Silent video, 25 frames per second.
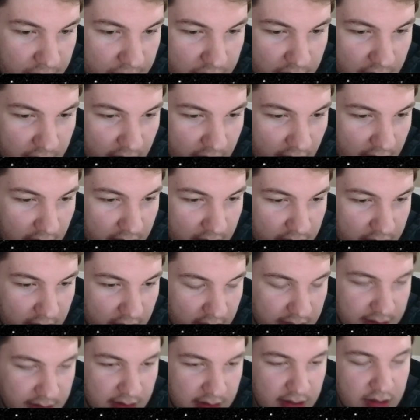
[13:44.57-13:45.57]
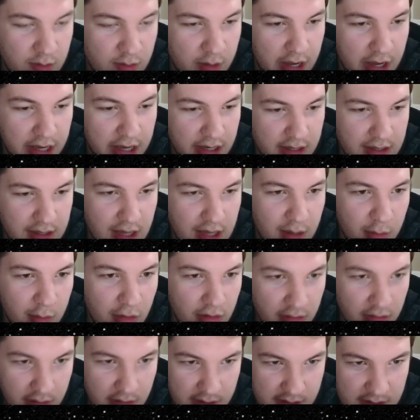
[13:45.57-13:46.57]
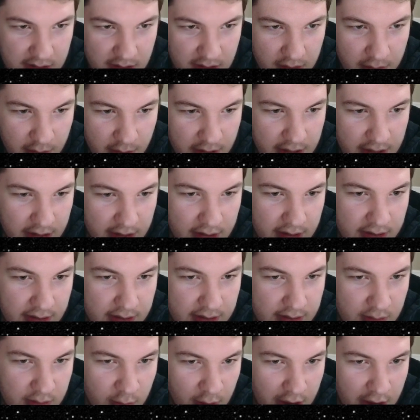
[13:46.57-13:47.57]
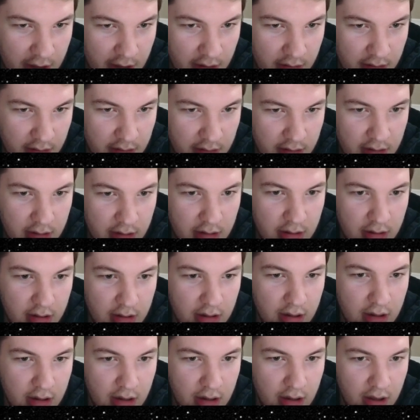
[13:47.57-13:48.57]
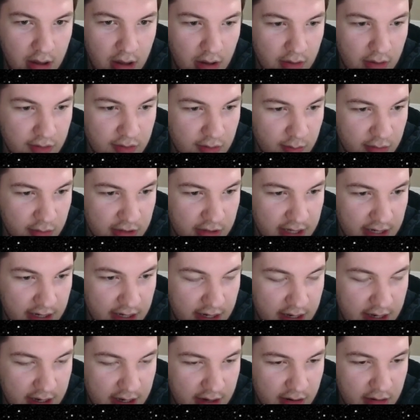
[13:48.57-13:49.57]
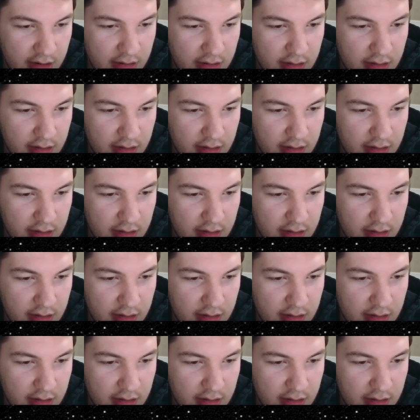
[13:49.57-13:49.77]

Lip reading: And then this way I can double, still threatening this while also protecting here.